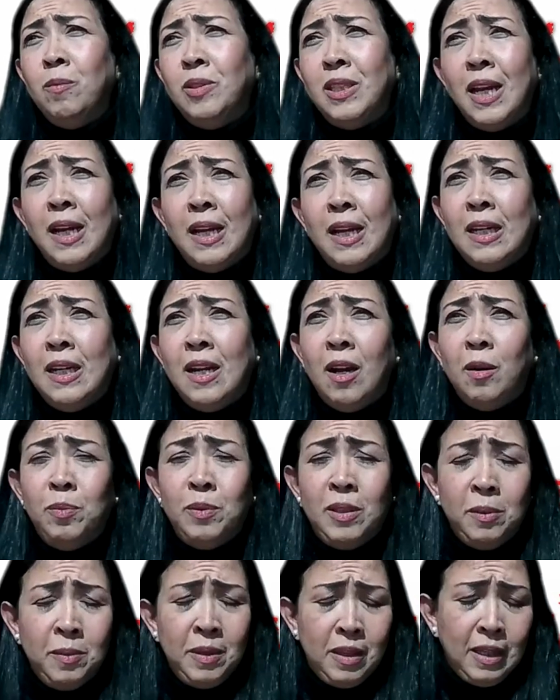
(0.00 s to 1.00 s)
second cup
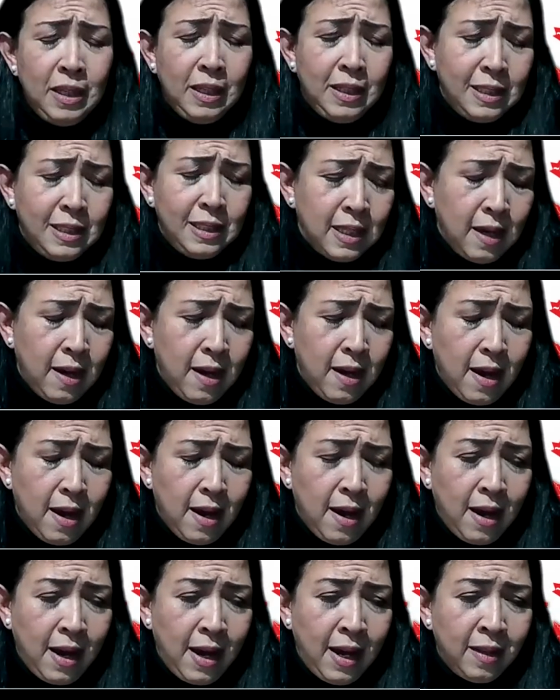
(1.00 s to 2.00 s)
Timothy's,
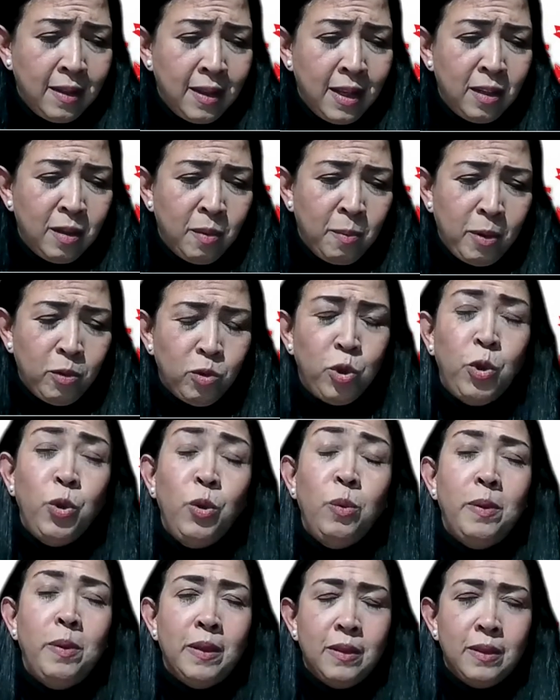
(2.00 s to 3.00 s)
and then about
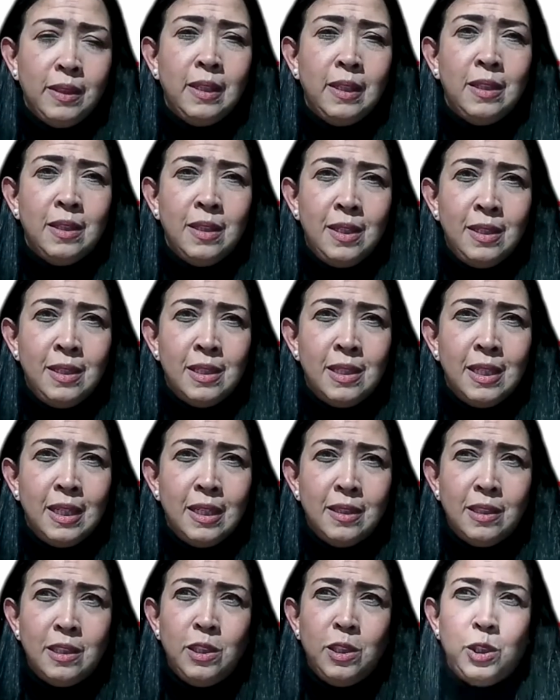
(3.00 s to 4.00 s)
2 billion in
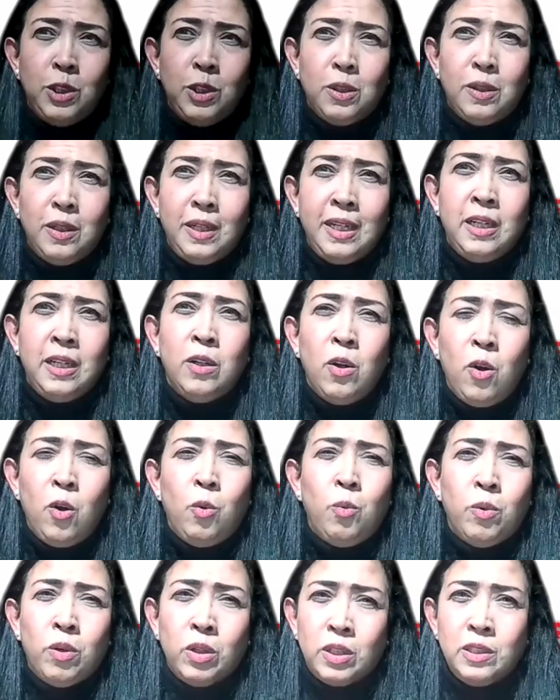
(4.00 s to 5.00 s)
sales is your
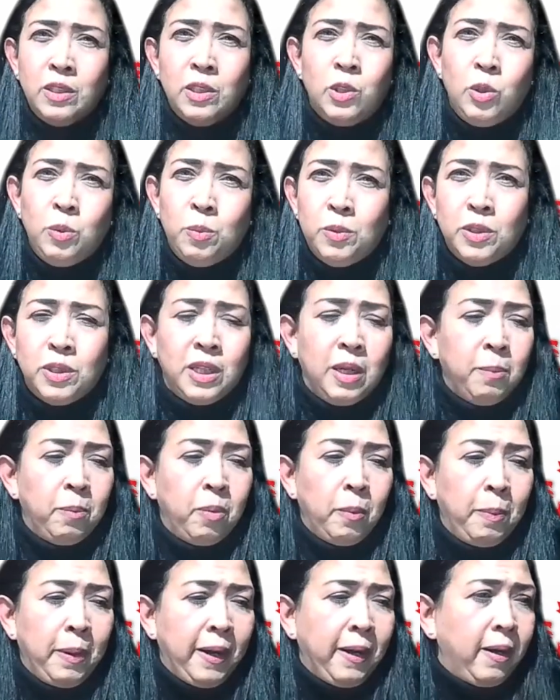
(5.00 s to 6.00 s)
in-home where consumers can
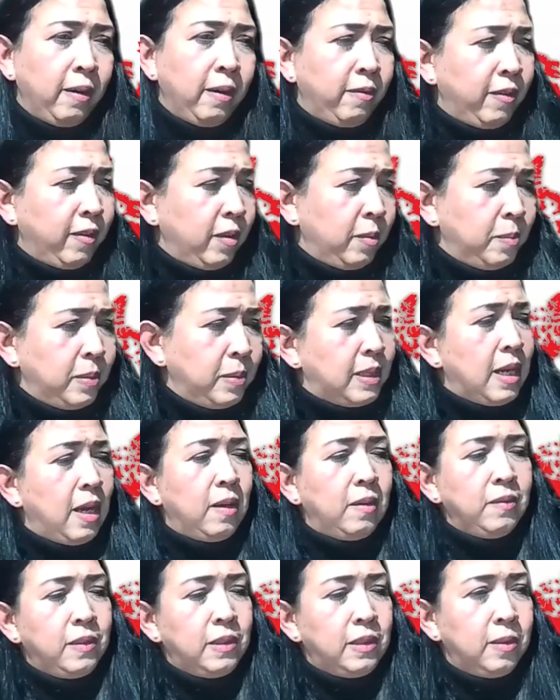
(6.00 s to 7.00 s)
prepare it for
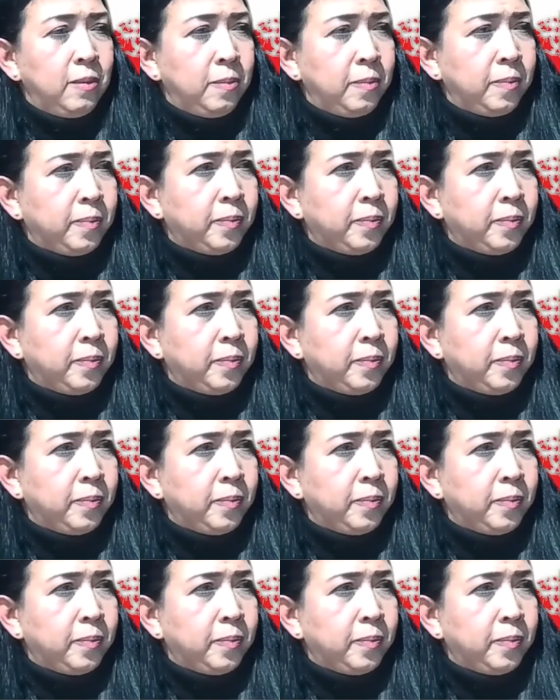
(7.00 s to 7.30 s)
themselves.